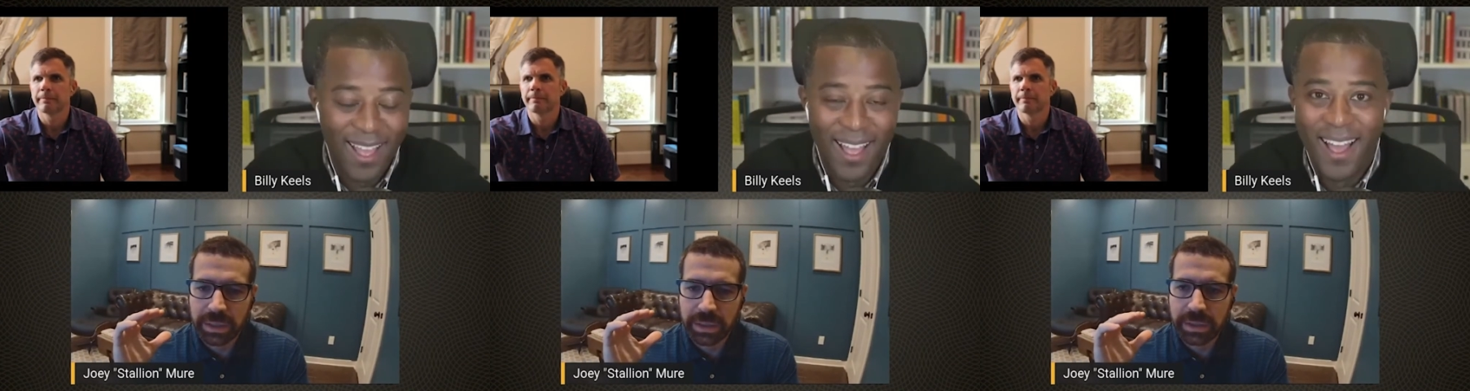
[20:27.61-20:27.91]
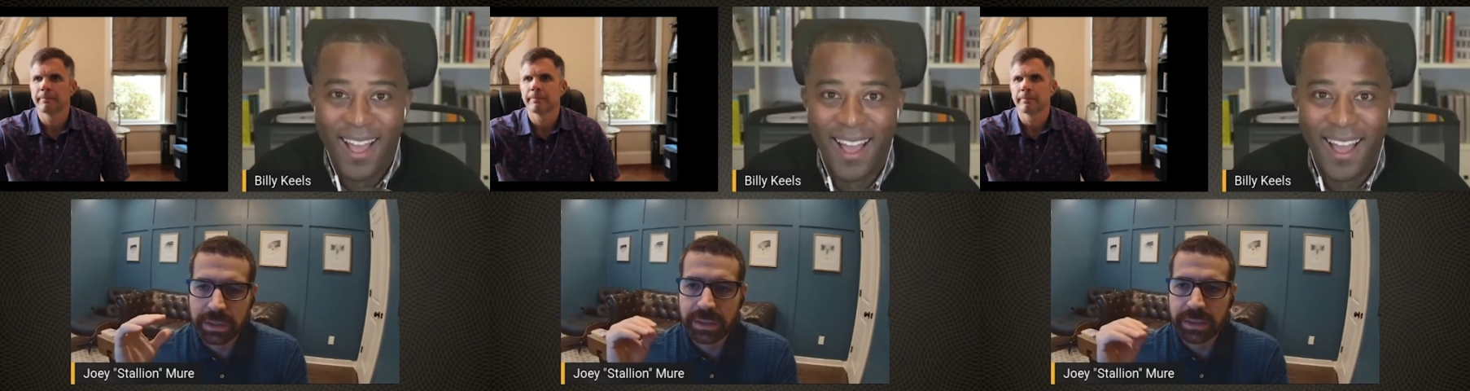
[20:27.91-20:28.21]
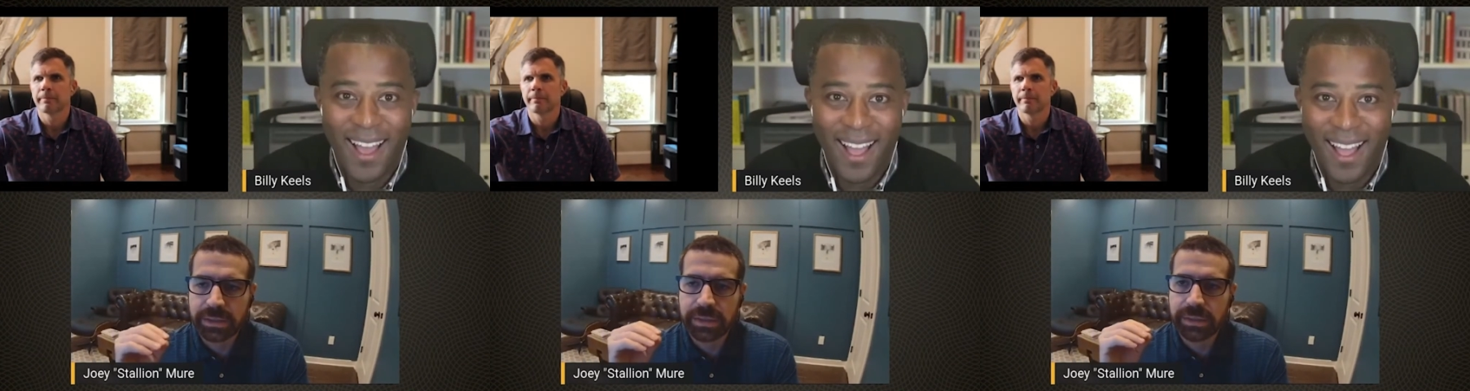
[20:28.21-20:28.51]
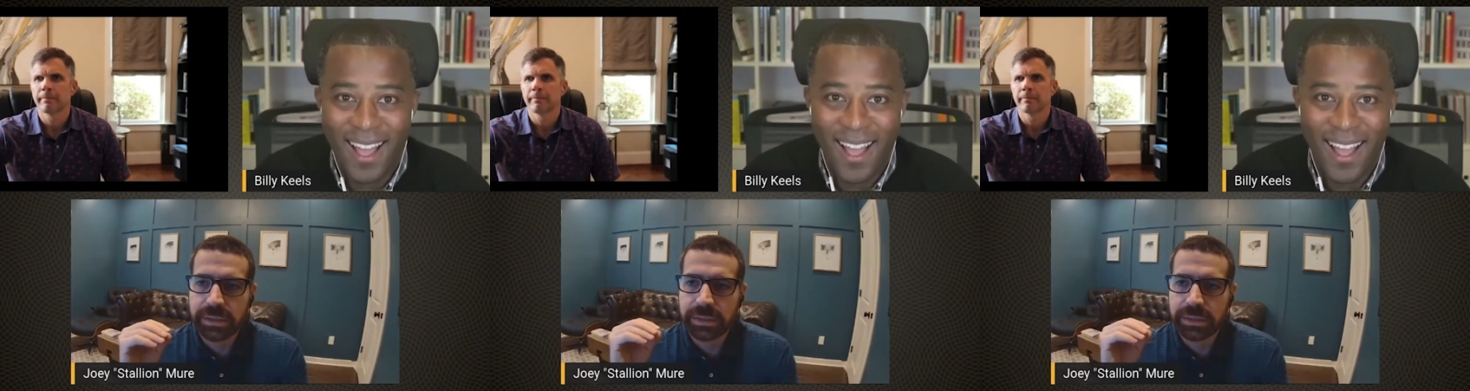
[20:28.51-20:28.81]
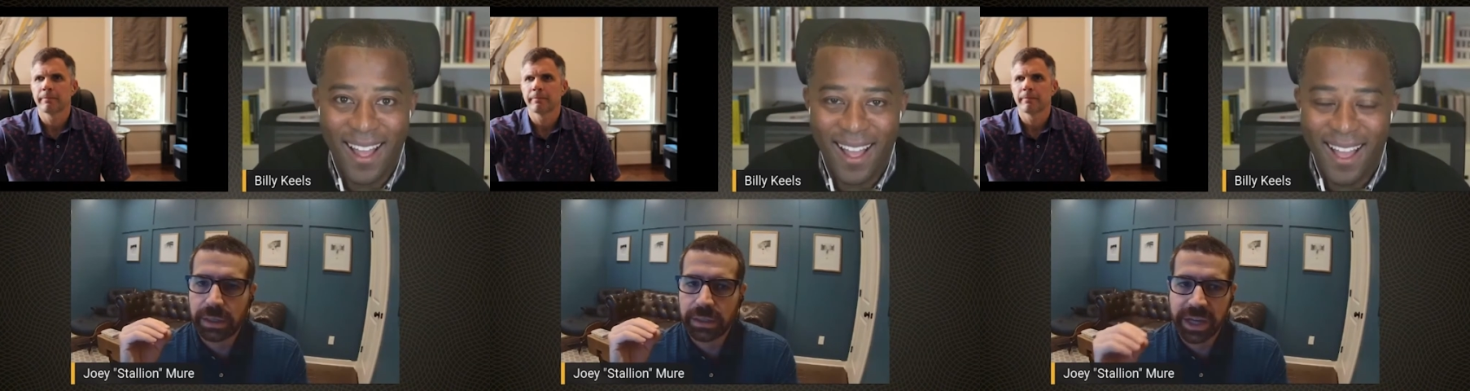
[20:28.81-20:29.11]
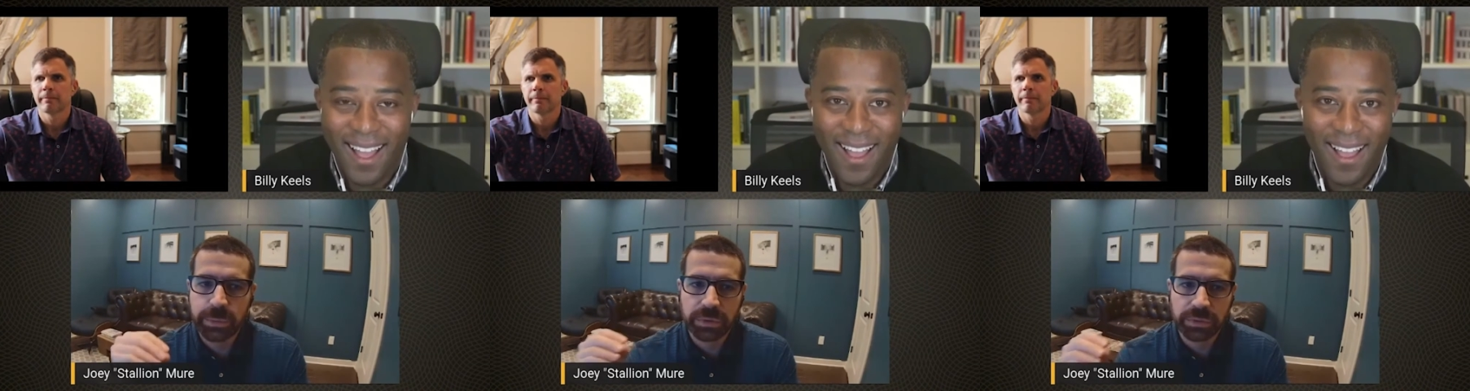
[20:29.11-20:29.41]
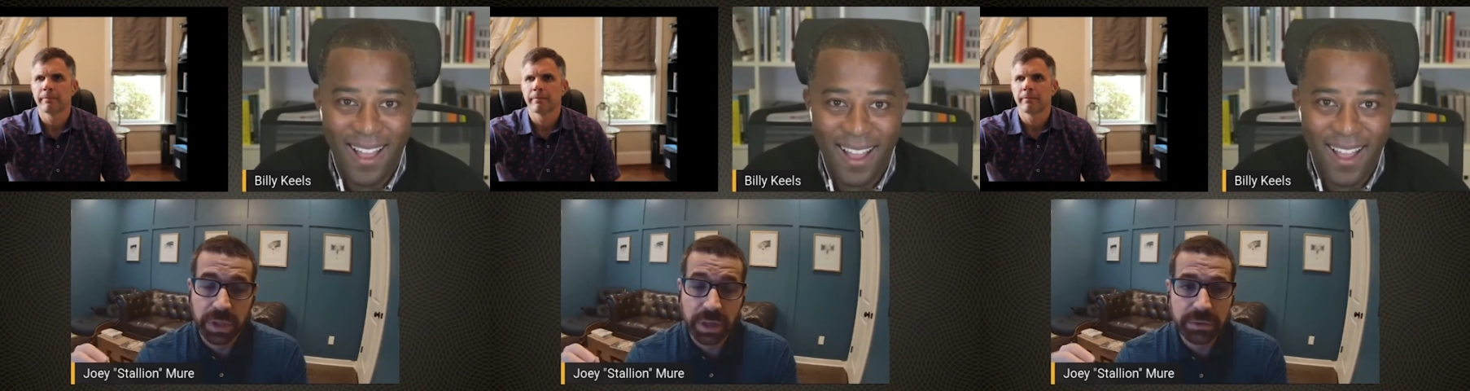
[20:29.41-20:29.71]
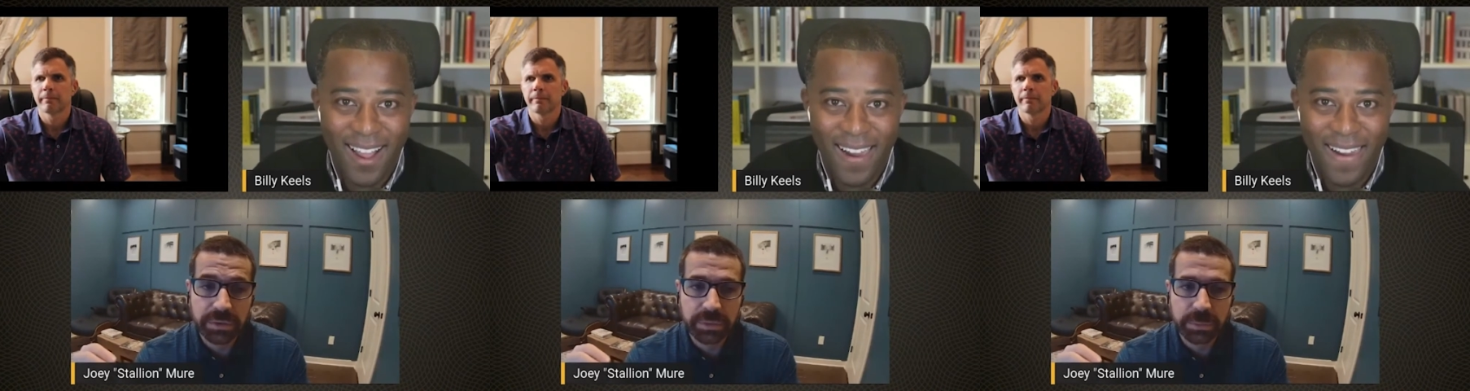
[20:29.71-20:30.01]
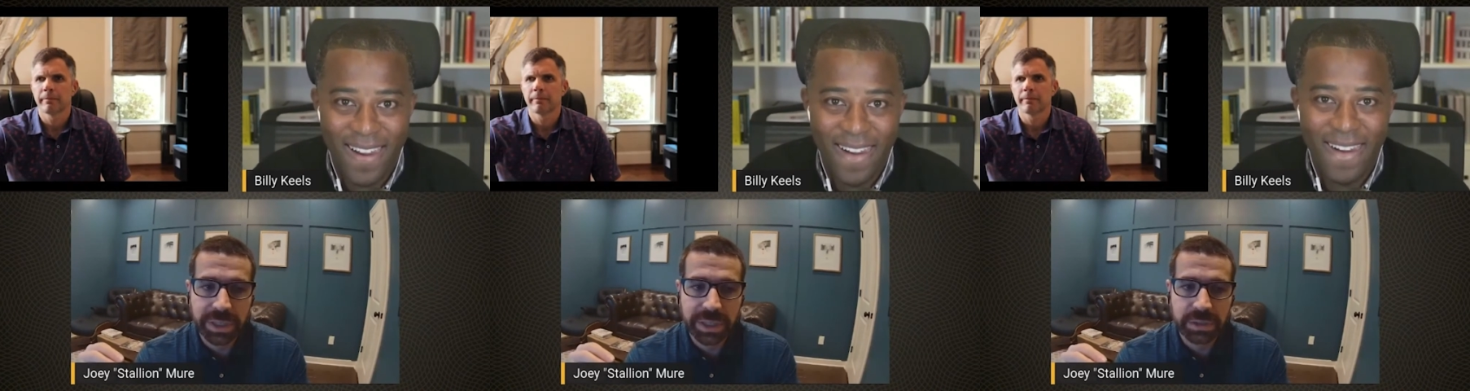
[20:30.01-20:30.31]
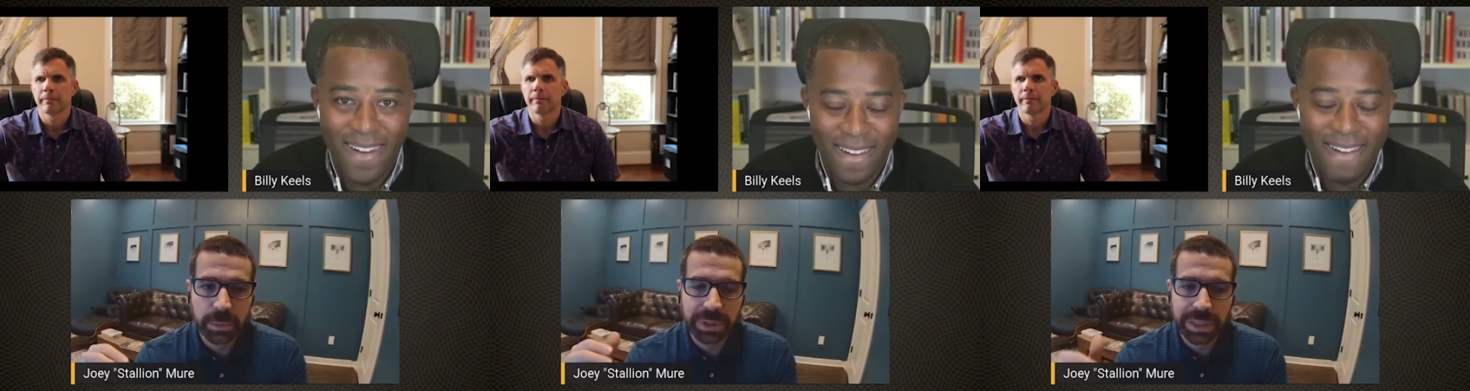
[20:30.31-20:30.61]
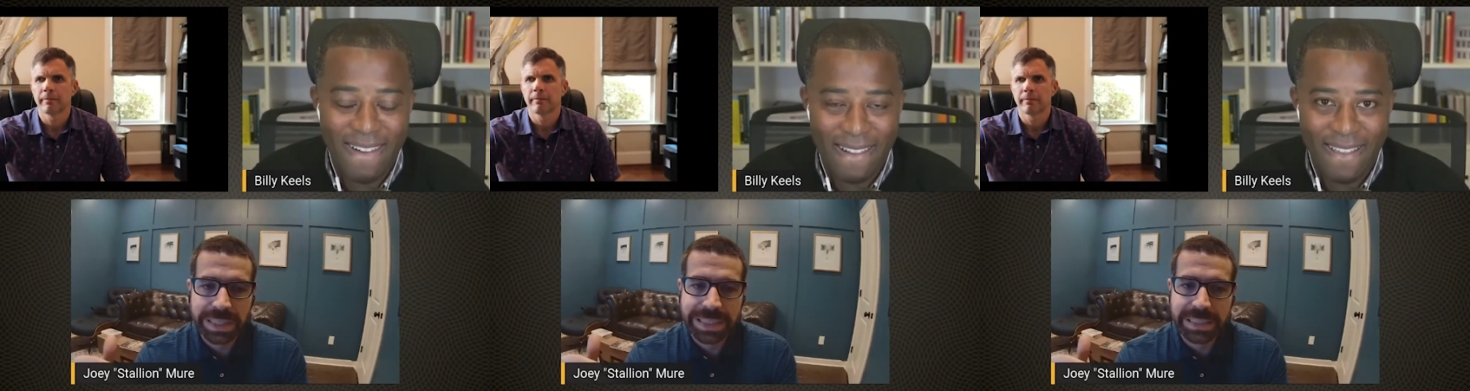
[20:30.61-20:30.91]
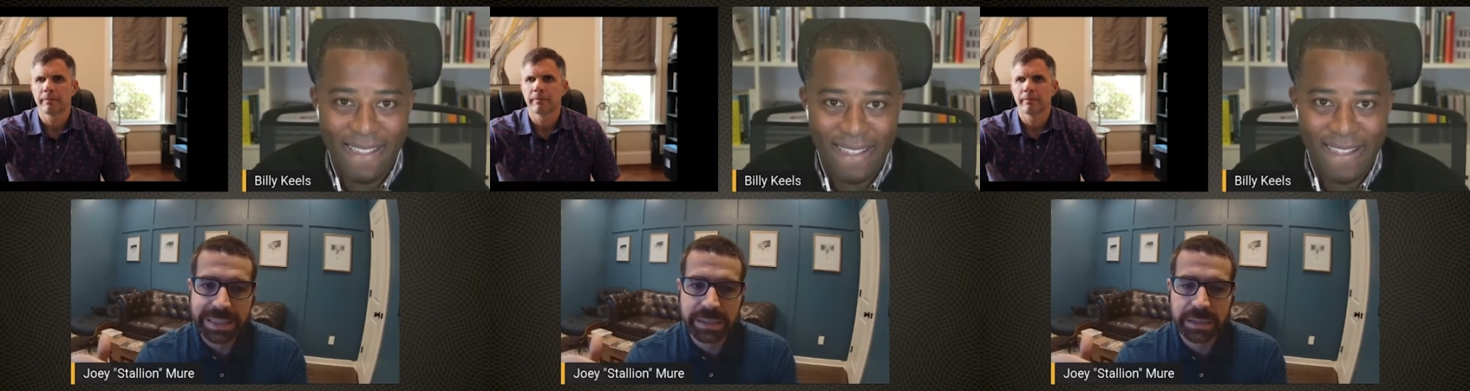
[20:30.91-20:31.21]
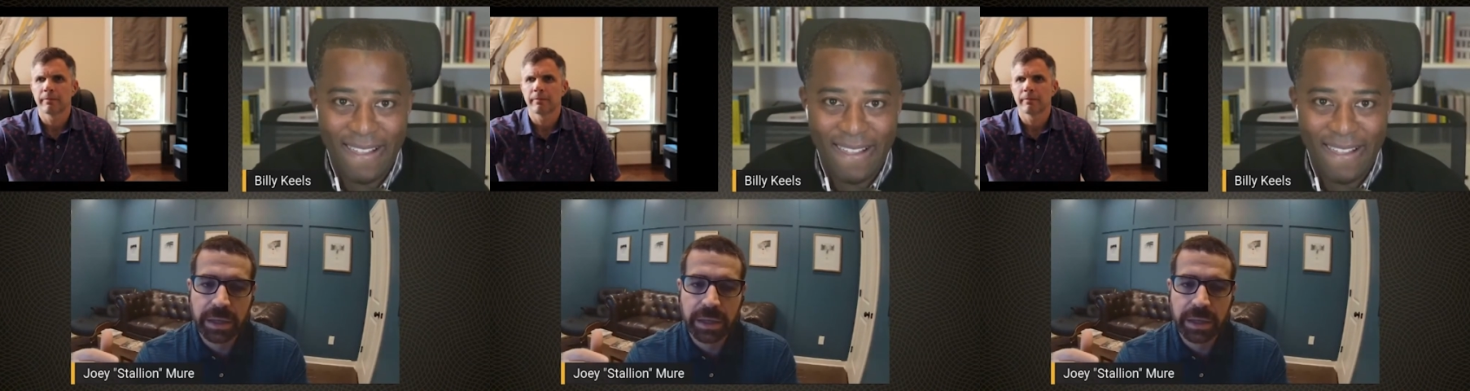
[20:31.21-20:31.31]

Speaker 1: that this is a labor of love, but it's a place